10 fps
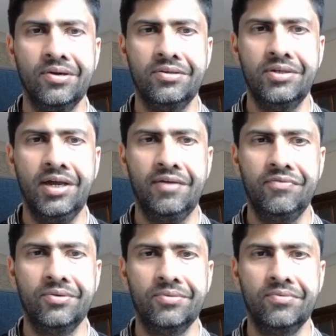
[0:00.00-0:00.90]
You have
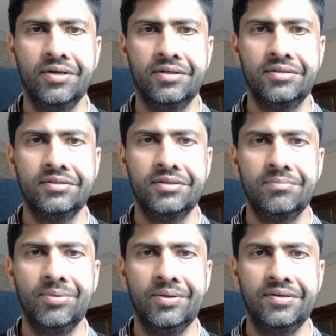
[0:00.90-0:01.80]
your
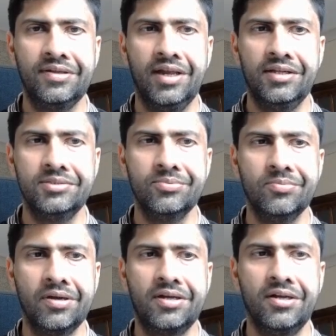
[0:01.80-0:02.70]
bonus eligible
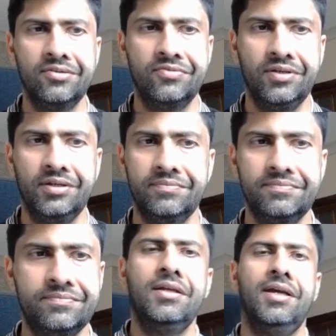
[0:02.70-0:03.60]
by country.
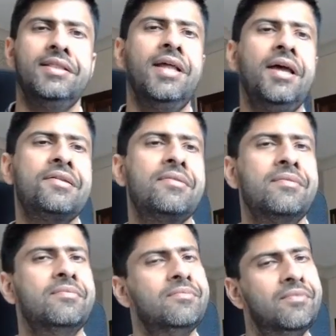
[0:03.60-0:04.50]
And that's
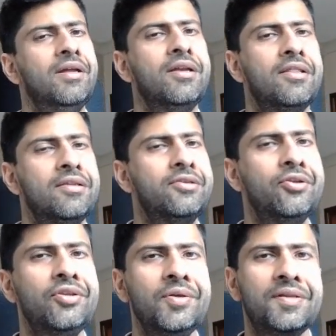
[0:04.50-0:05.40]
another good
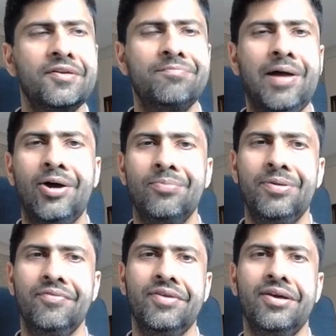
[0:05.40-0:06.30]
use of
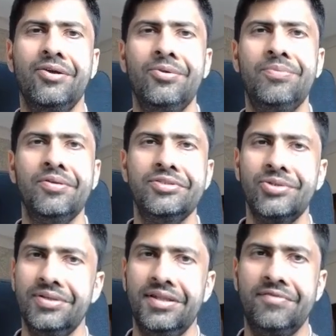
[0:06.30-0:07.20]
PowerPivot. I hope you
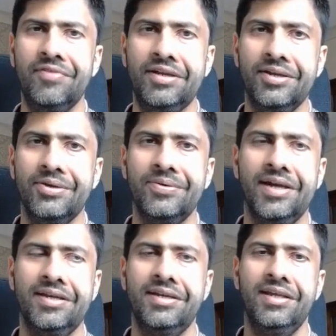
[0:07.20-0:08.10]
enjoyed this video
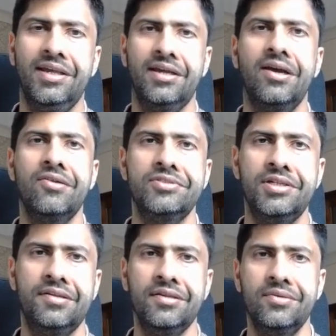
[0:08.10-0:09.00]
and it
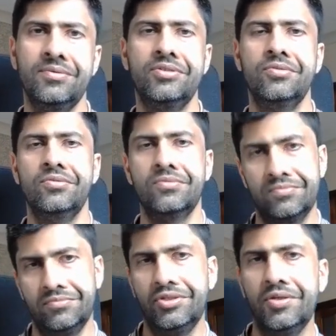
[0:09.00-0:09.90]
encourages you to
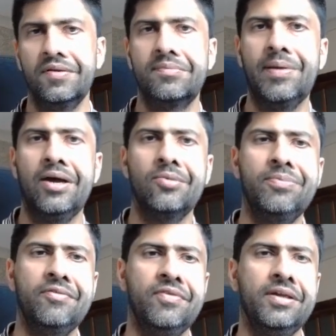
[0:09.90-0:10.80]
use
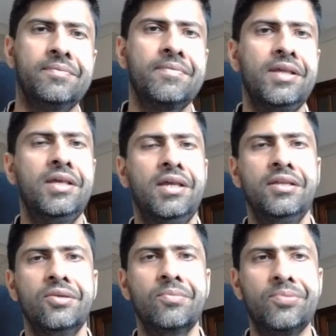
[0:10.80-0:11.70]
PowerPivot in
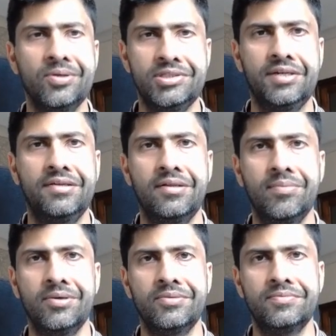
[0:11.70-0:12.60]
your projects as well.